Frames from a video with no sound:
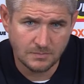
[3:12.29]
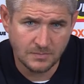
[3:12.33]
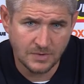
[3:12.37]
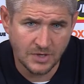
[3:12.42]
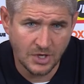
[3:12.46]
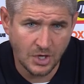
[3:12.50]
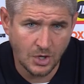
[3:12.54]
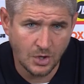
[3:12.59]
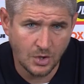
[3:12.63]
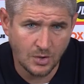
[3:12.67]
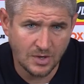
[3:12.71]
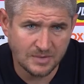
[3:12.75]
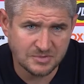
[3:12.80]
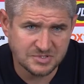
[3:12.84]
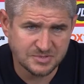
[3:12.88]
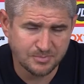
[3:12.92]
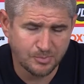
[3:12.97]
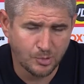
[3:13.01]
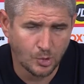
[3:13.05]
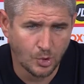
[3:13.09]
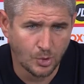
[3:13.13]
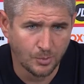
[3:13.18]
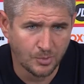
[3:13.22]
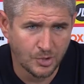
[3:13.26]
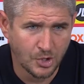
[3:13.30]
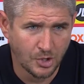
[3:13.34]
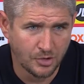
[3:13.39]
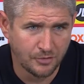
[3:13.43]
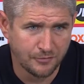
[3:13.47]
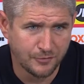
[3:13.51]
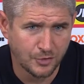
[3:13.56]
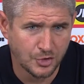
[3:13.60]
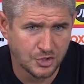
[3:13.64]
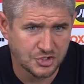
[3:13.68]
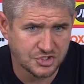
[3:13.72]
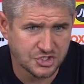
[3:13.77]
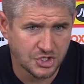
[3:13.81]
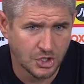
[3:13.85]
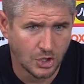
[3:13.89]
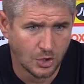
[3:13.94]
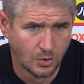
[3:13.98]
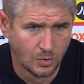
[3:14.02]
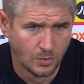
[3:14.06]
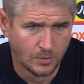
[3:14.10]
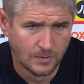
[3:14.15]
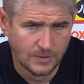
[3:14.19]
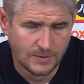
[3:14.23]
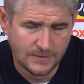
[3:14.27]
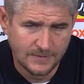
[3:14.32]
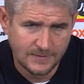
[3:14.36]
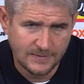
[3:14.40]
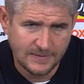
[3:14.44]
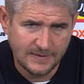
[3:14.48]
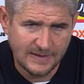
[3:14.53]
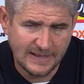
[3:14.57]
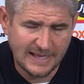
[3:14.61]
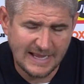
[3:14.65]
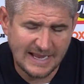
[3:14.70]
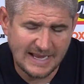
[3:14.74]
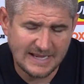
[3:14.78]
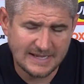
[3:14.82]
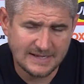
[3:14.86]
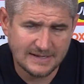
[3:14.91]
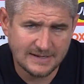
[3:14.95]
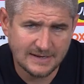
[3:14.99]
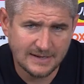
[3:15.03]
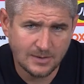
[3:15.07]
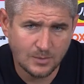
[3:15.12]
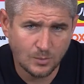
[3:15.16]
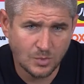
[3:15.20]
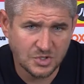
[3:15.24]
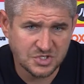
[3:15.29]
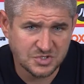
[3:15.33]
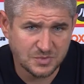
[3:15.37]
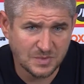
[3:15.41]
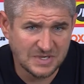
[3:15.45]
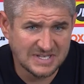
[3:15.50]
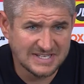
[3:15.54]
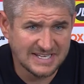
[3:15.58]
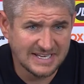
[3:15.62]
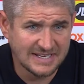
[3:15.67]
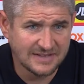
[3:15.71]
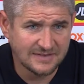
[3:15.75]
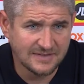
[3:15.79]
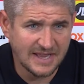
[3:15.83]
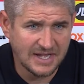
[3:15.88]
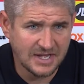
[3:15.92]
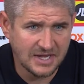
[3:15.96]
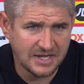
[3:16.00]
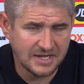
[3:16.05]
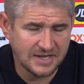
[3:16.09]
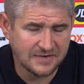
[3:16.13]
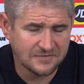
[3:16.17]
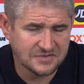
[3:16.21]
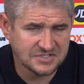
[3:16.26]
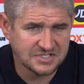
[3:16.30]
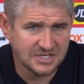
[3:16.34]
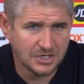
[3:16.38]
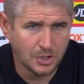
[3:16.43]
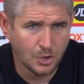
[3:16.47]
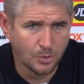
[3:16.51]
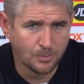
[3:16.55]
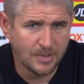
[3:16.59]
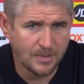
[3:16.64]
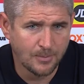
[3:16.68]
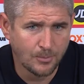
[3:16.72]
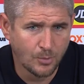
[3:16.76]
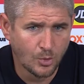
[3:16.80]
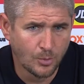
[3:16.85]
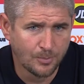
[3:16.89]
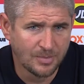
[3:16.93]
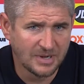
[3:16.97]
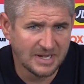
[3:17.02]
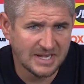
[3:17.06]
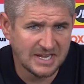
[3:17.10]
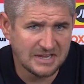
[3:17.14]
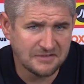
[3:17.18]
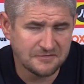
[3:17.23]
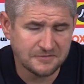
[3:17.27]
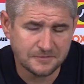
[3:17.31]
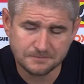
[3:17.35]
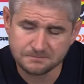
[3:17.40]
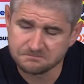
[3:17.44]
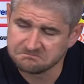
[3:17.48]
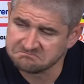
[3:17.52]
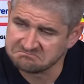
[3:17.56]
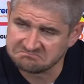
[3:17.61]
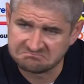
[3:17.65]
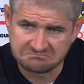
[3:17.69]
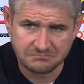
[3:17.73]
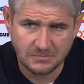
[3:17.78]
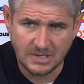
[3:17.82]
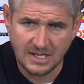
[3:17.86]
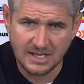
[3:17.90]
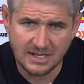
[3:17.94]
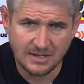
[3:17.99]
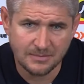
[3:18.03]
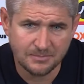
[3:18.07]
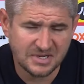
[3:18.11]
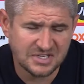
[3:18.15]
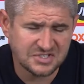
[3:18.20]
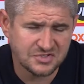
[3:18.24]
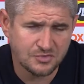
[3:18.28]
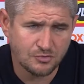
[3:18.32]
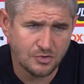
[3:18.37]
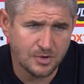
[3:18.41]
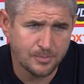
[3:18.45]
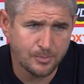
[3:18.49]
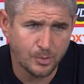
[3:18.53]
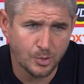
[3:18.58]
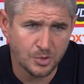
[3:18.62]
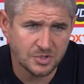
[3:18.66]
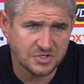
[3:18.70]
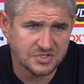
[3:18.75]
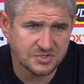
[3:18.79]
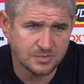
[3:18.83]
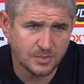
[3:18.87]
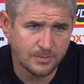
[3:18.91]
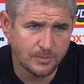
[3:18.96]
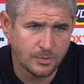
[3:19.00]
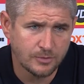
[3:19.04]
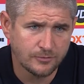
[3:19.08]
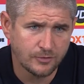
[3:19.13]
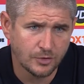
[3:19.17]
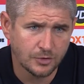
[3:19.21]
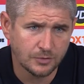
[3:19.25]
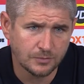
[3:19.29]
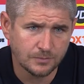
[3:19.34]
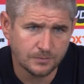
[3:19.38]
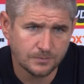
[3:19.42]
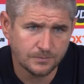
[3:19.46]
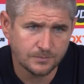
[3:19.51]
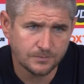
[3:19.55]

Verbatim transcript: You know, it was important we got the first goal, and uh, once we did, then it gave us a little bit more belief. Uh, but it's three points. We move on.